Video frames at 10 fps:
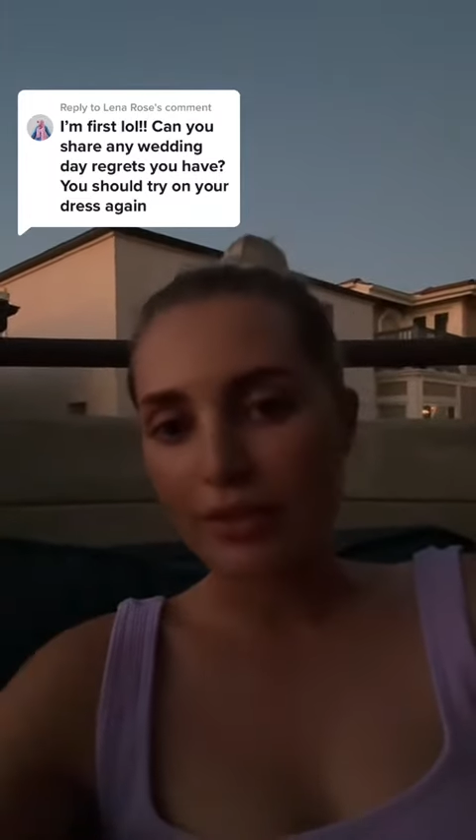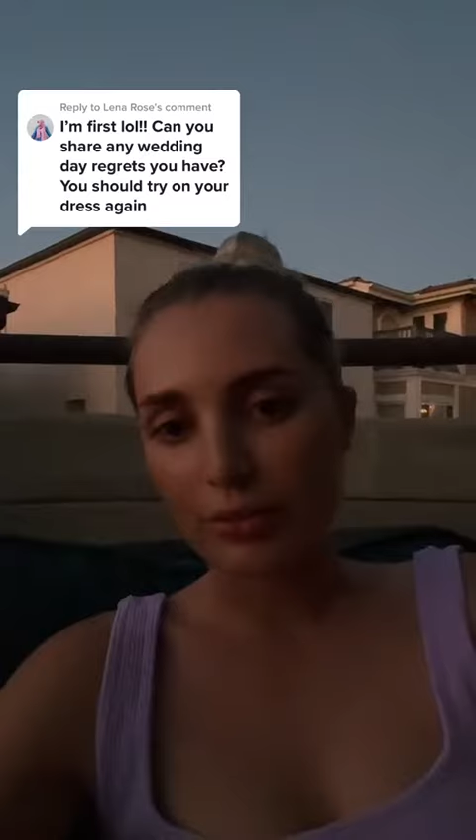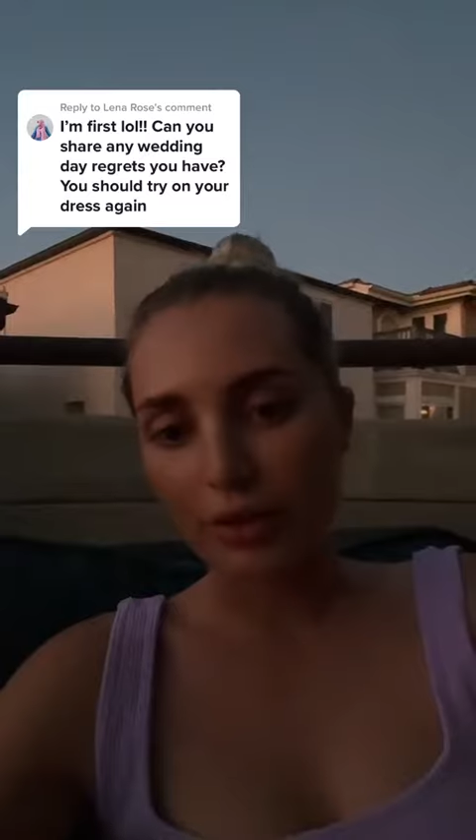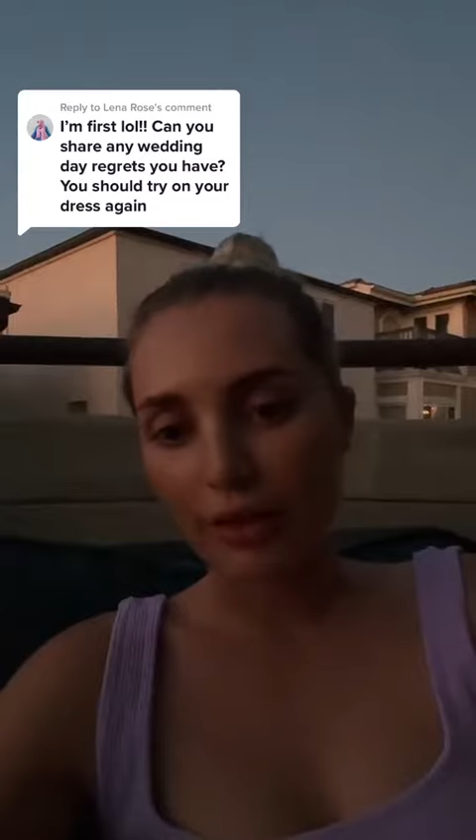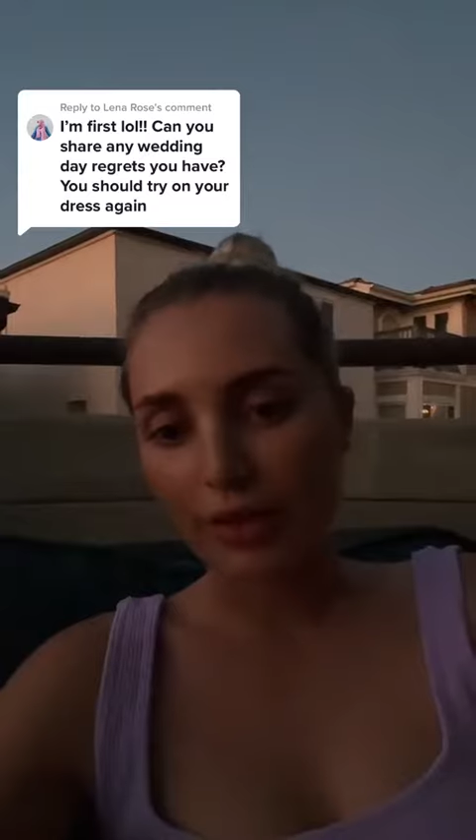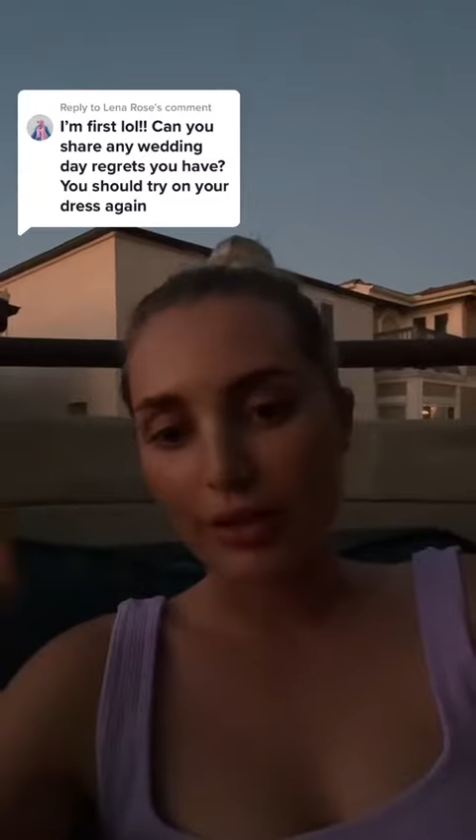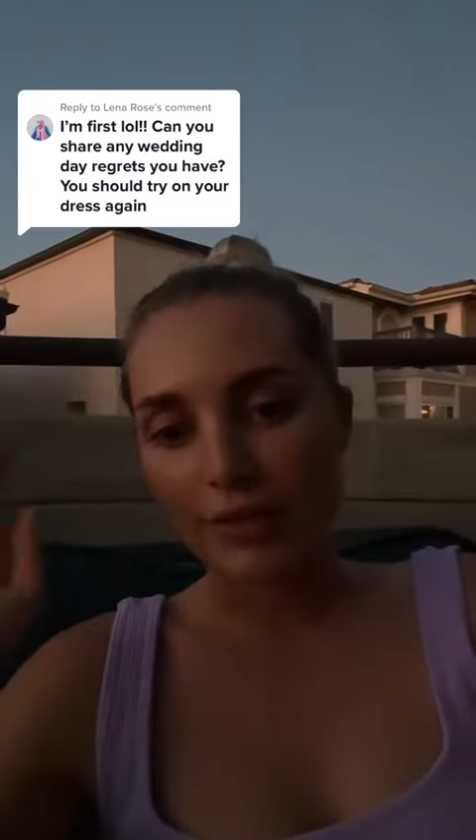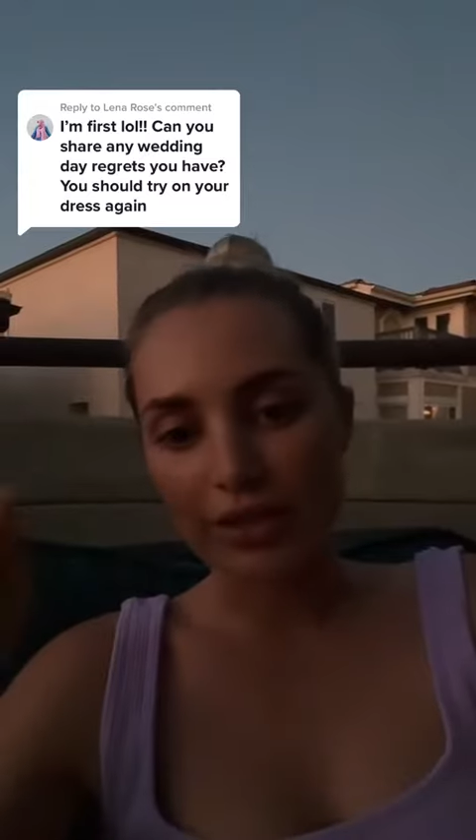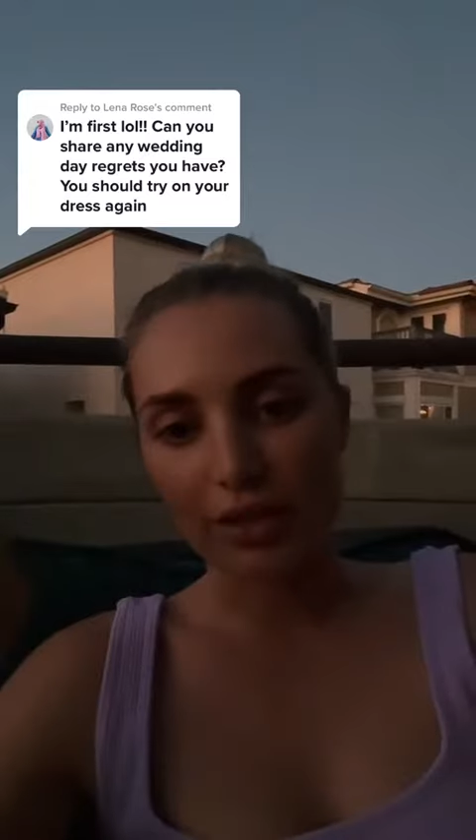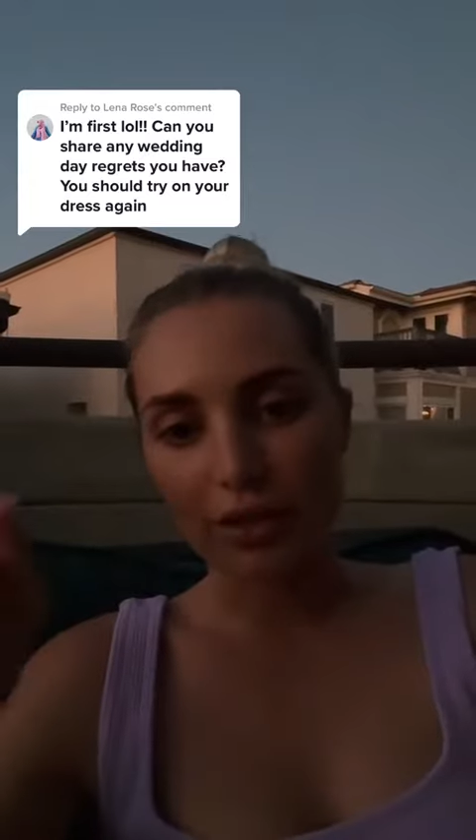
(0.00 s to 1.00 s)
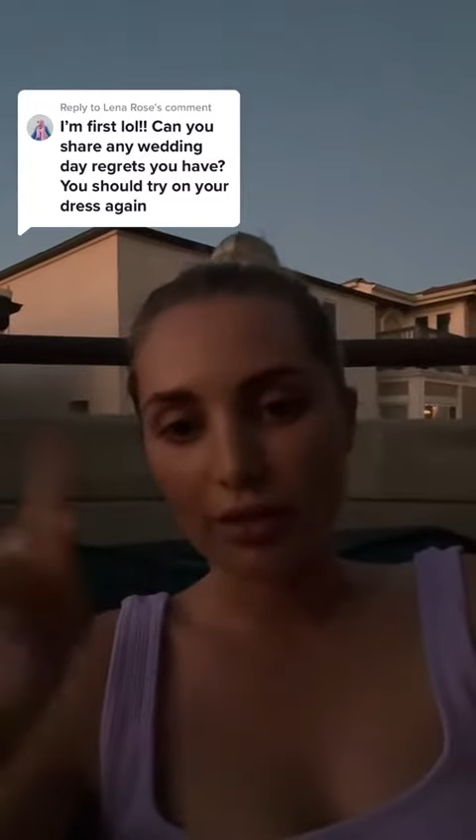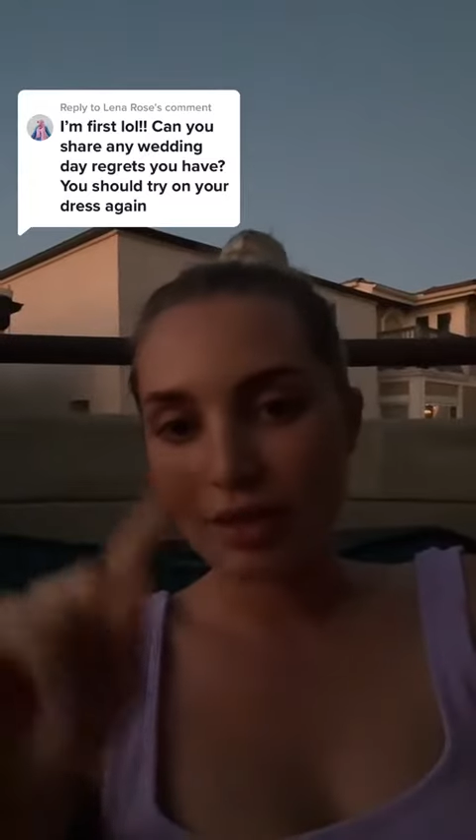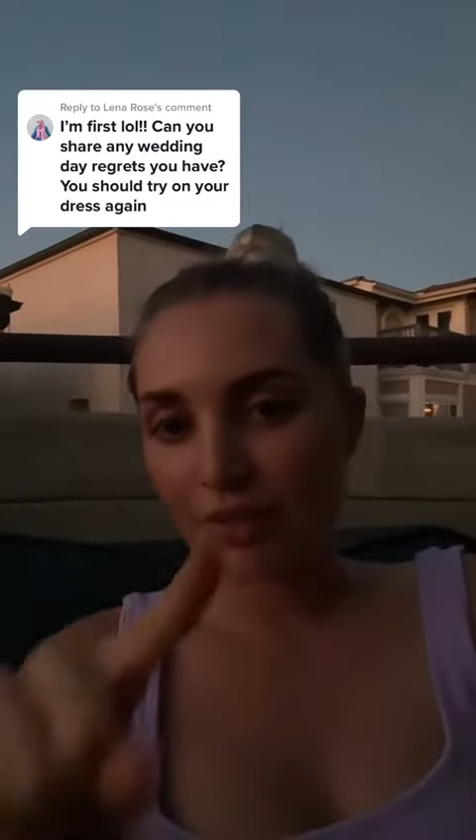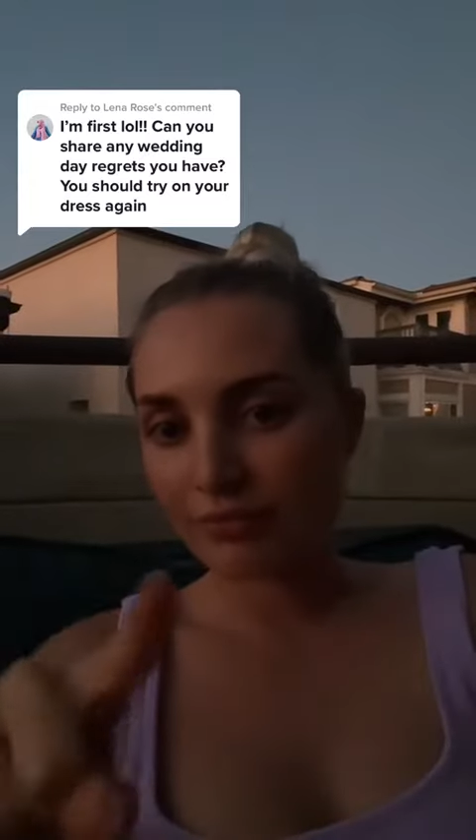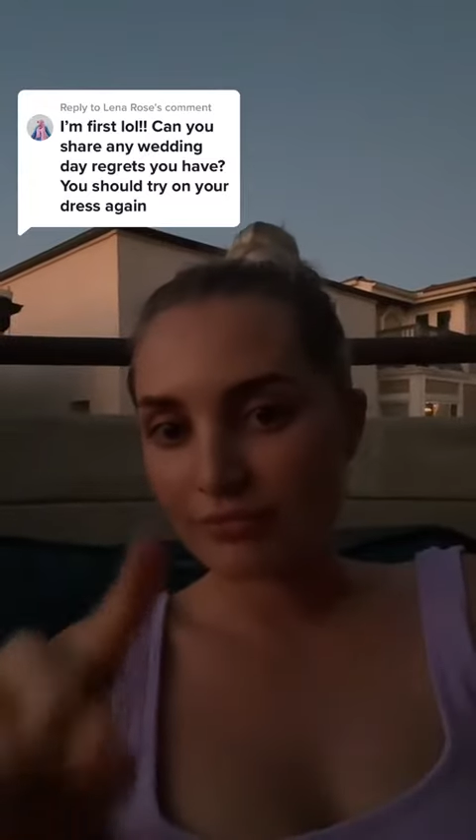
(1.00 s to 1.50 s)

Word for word: and whatever. That's another thing.